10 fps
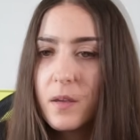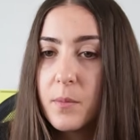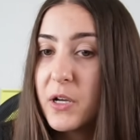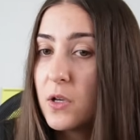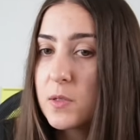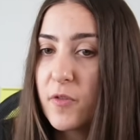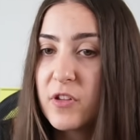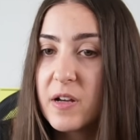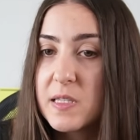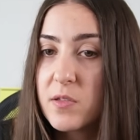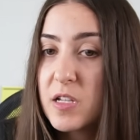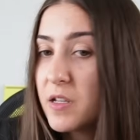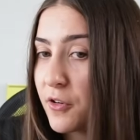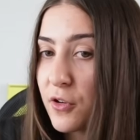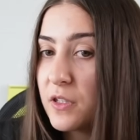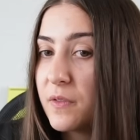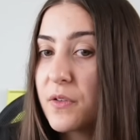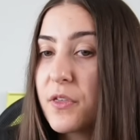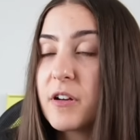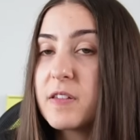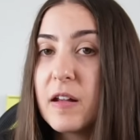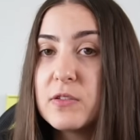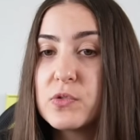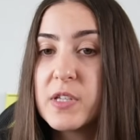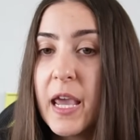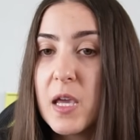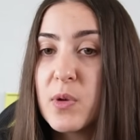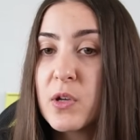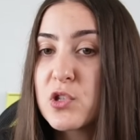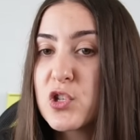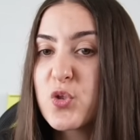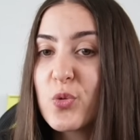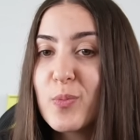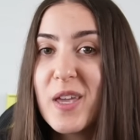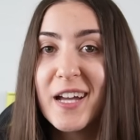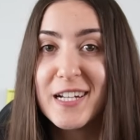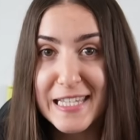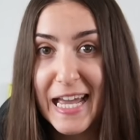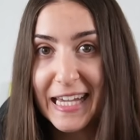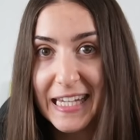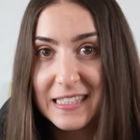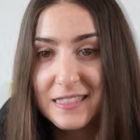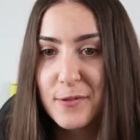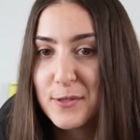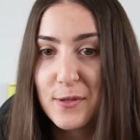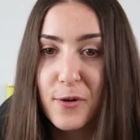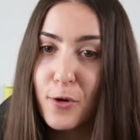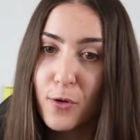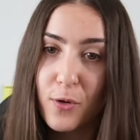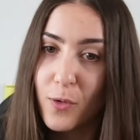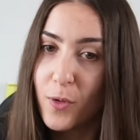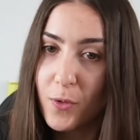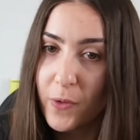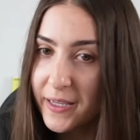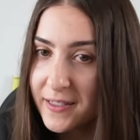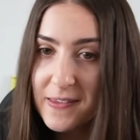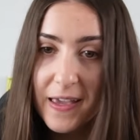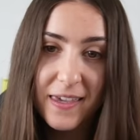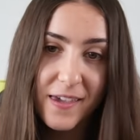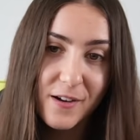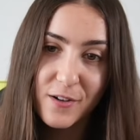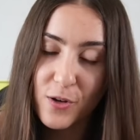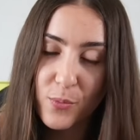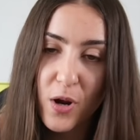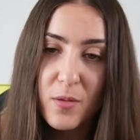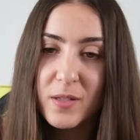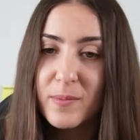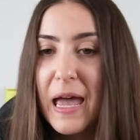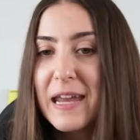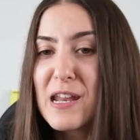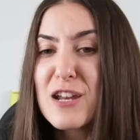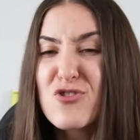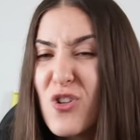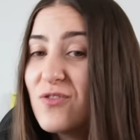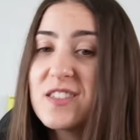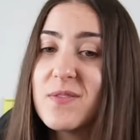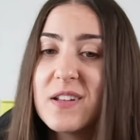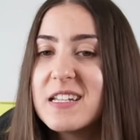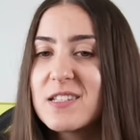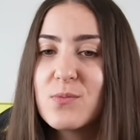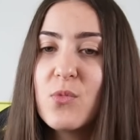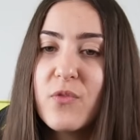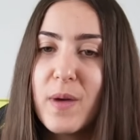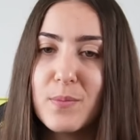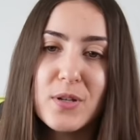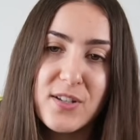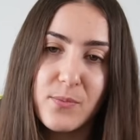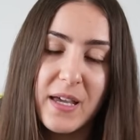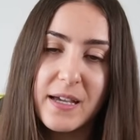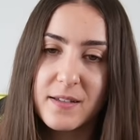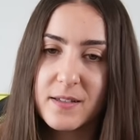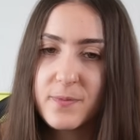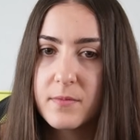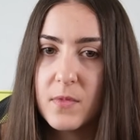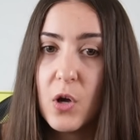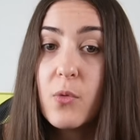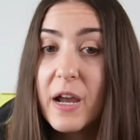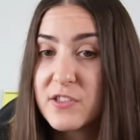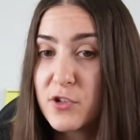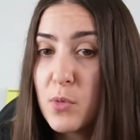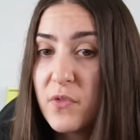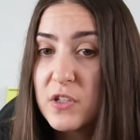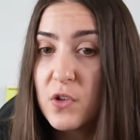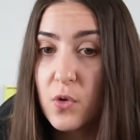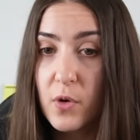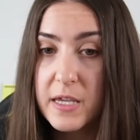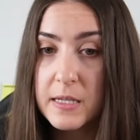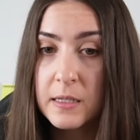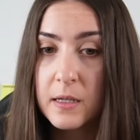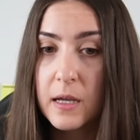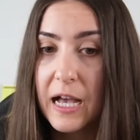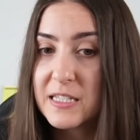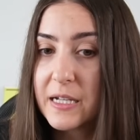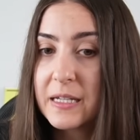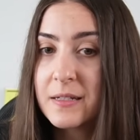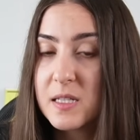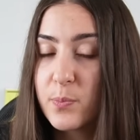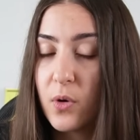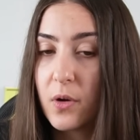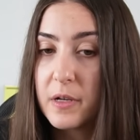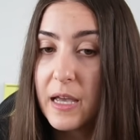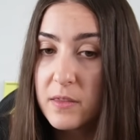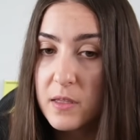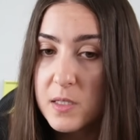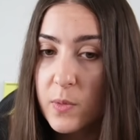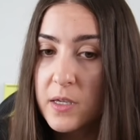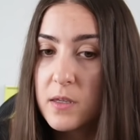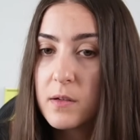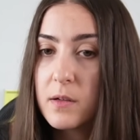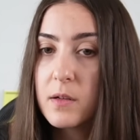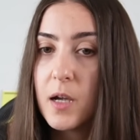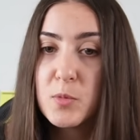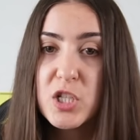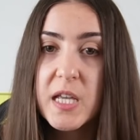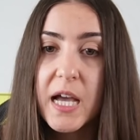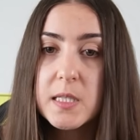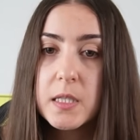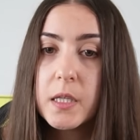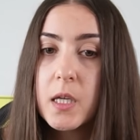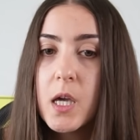But also after a3, they are not even threatening to take, because this rook behind is hanging. So I can take here, no problem. I don't even need to move my bishop back. Alright, you're moving the queen, attacking this pawn. And that's why here, I'm just castling.